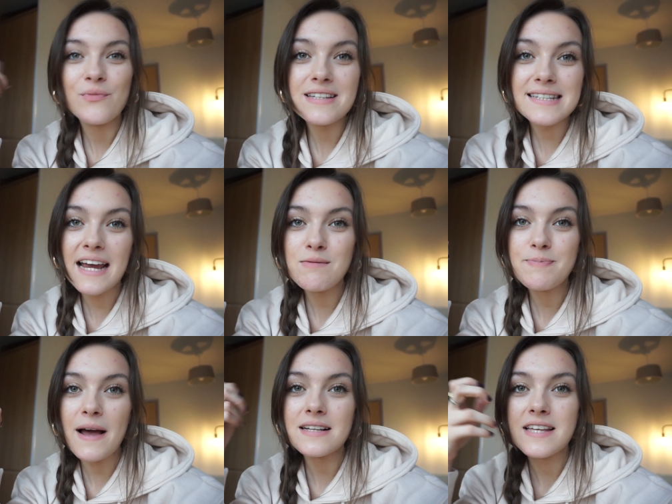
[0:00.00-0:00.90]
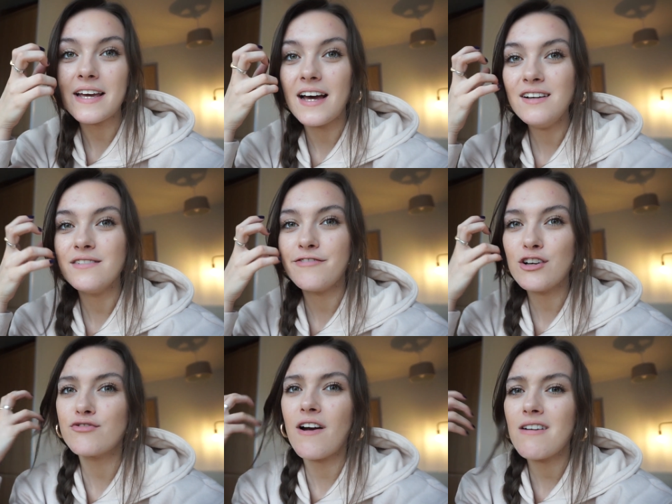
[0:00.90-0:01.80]
It's Ames Banks here.
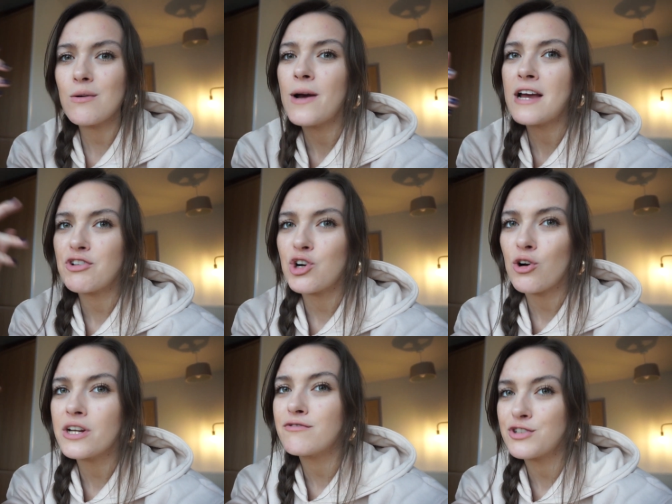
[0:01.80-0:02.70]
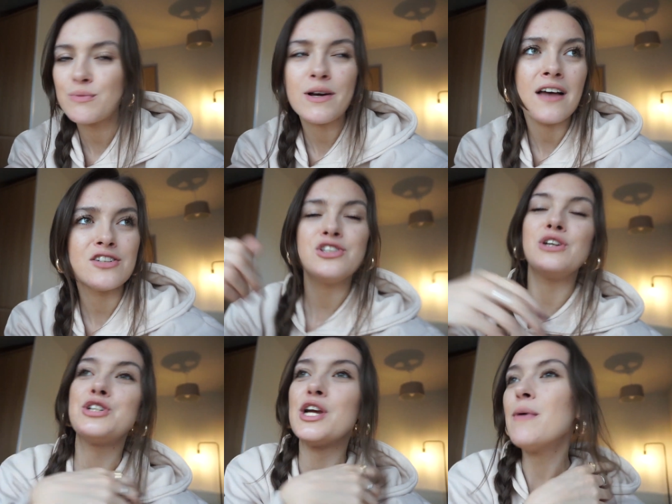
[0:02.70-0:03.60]
Feels very weird recording for someone else's
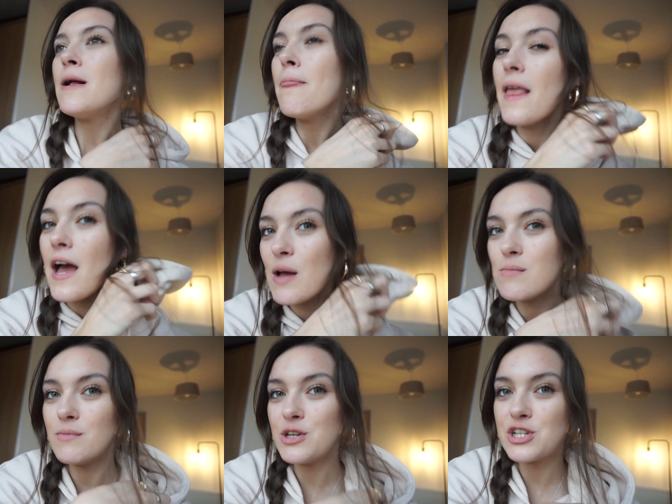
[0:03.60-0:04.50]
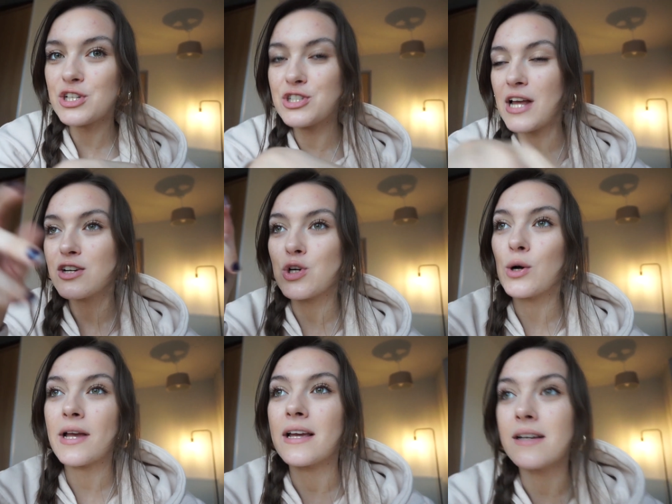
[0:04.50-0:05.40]
YouTube. Um, I'm usually just like
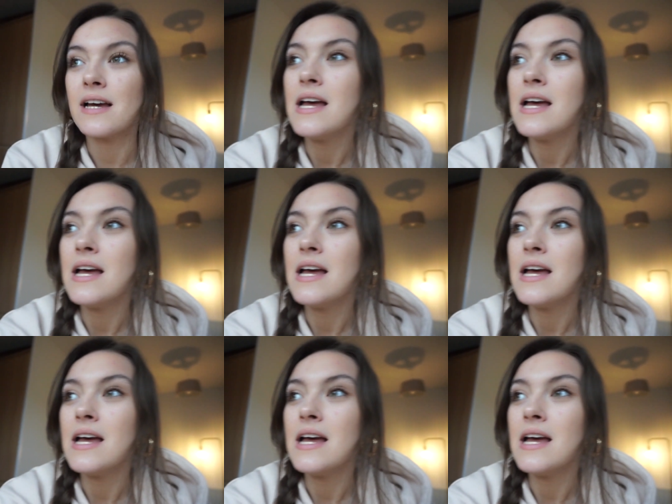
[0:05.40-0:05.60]
talking